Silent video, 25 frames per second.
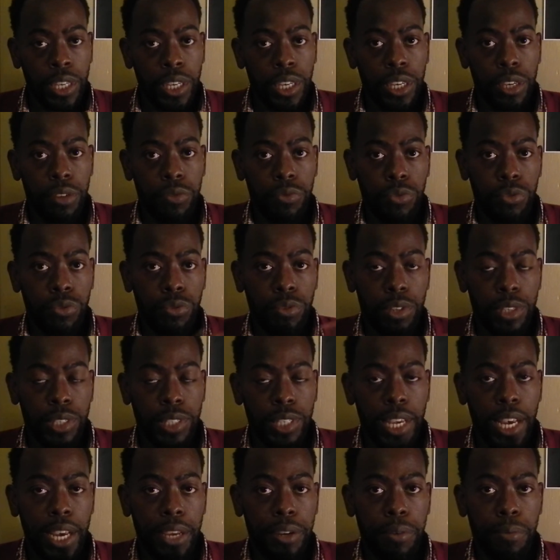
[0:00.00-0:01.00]
if you
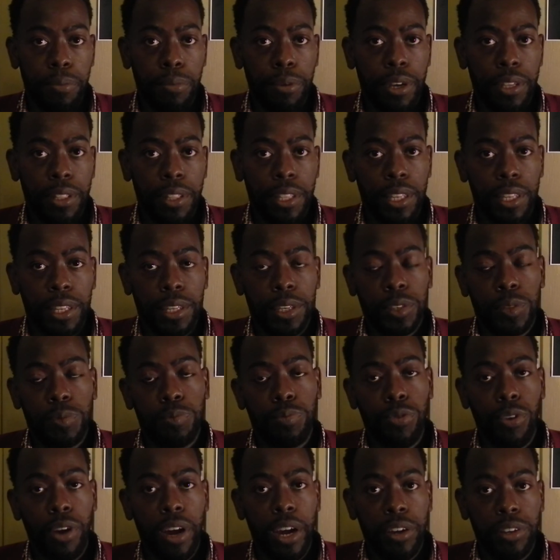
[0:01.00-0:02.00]
decide to break the lease
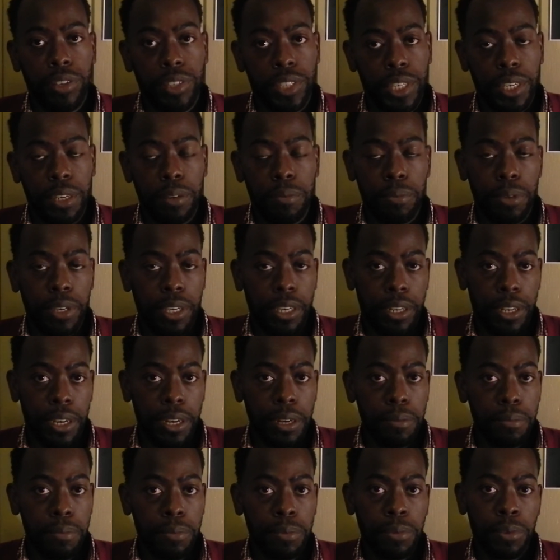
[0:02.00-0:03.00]
prior to it being up.